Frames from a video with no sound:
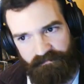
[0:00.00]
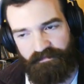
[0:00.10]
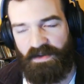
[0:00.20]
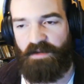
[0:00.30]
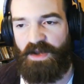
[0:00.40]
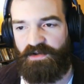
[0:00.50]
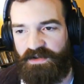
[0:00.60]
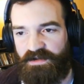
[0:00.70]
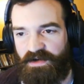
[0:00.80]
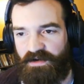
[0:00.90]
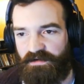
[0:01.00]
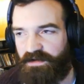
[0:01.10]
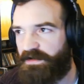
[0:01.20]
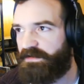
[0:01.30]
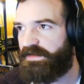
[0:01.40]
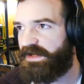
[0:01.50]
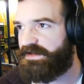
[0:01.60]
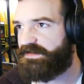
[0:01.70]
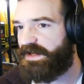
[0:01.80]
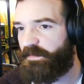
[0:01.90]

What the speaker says: I mentioned earlier that he's coming